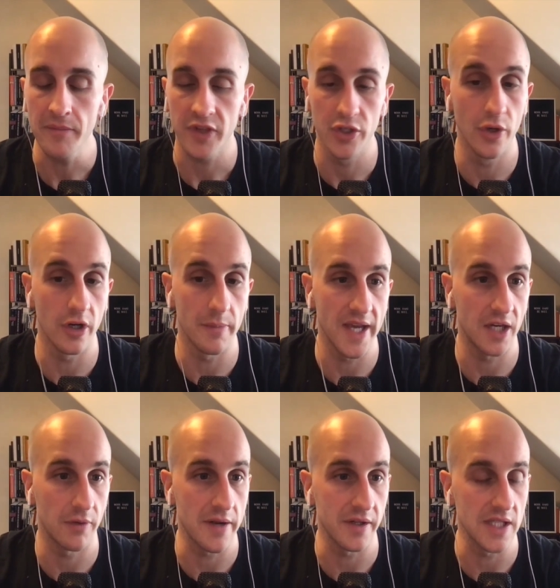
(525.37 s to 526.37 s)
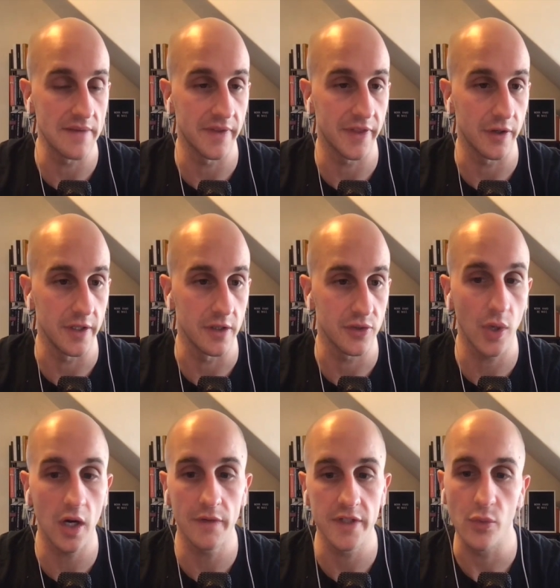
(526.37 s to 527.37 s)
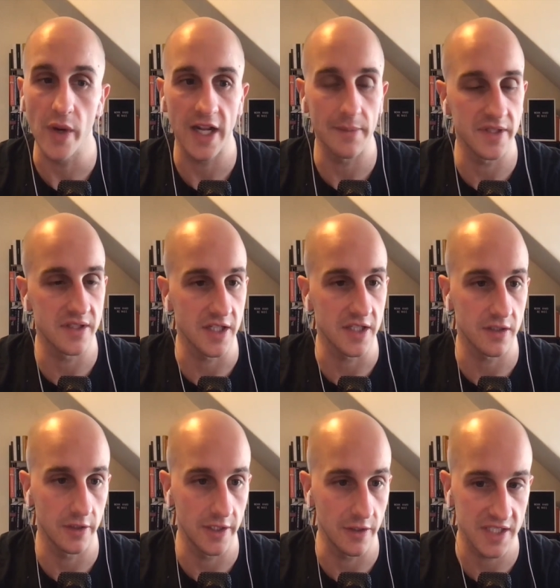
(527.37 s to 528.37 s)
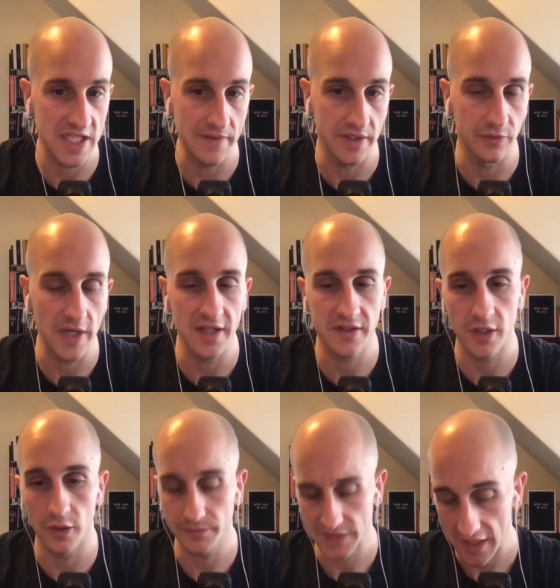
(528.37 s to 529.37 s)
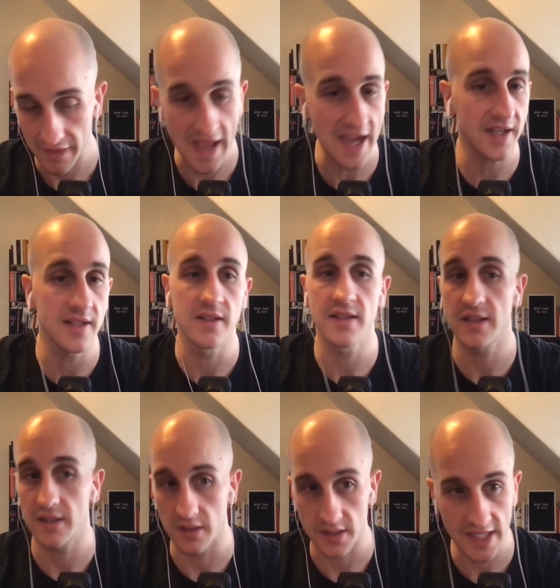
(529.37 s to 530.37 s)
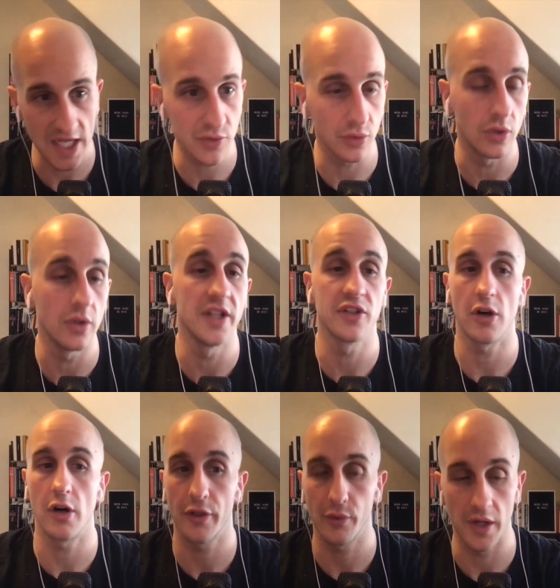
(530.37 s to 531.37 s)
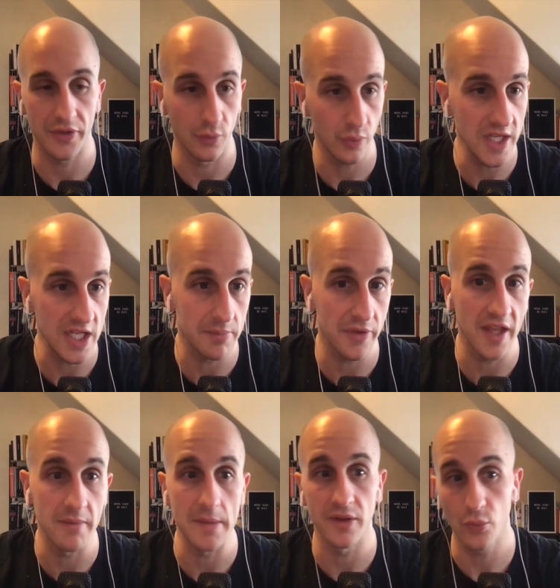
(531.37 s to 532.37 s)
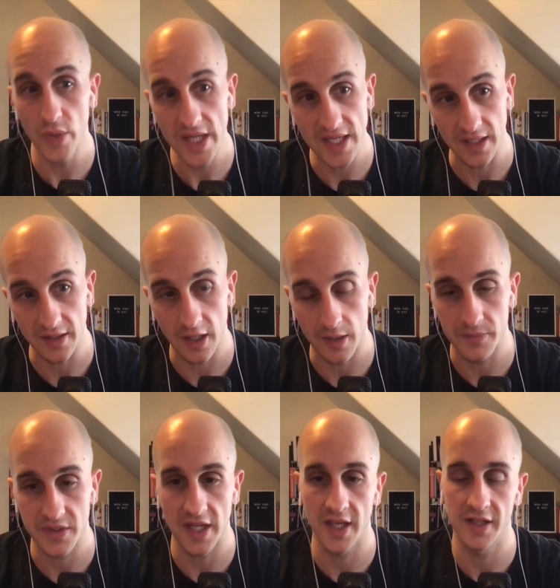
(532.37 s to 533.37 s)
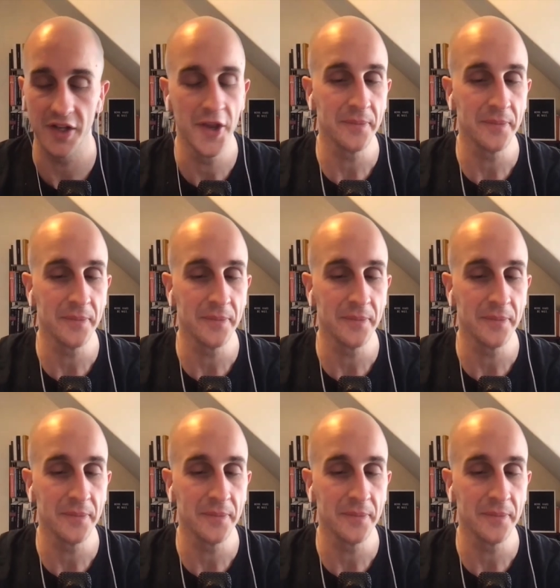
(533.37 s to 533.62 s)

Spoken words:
you go to bed around 11:30 or 12 and you wake up at 6:30 or 7, right? So that consistent schedule is all throughout the week, but then maybe the weekend comes and,